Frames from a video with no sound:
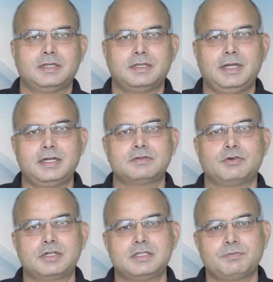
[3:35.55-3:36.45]
that is
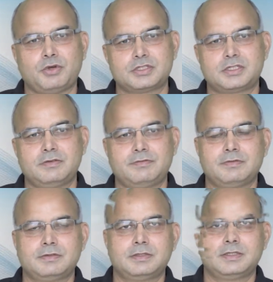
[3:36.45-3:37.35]
what is positive
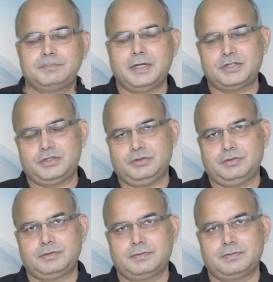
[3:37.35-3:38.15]
attitude.